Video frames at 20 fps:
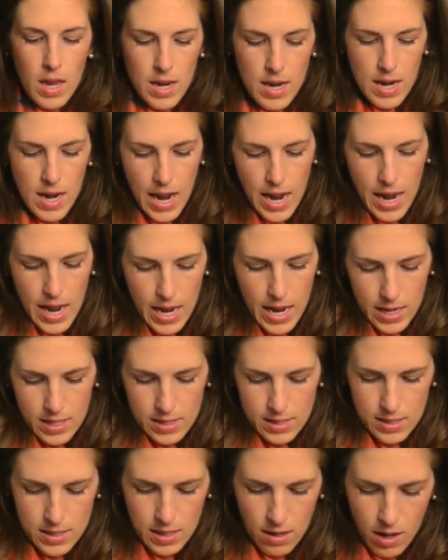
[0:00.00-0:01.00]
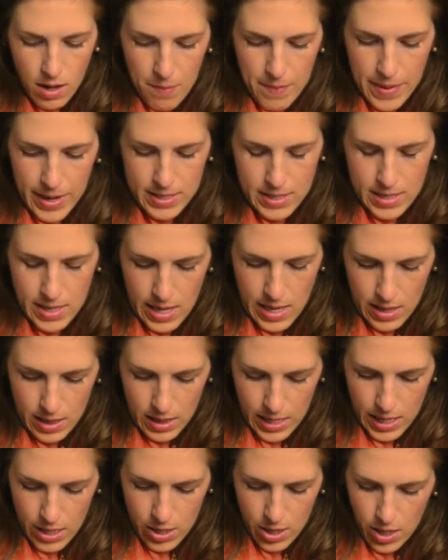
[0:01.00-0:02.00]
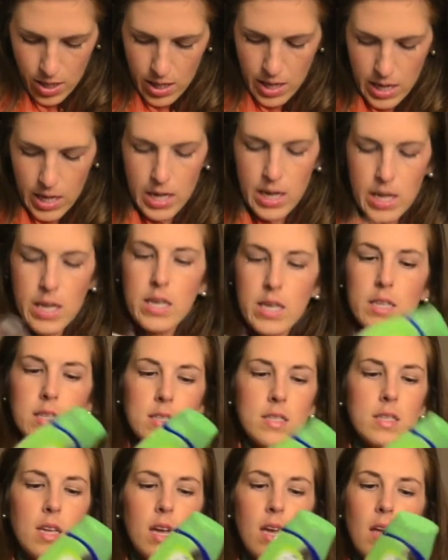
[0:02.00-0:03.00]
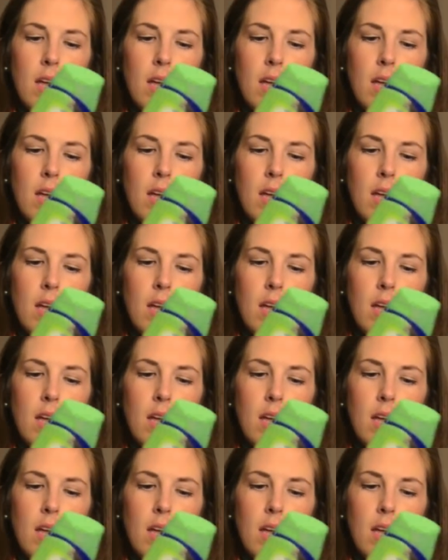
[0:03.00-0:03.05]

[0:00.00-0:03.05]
Next, I'll come back to that later, is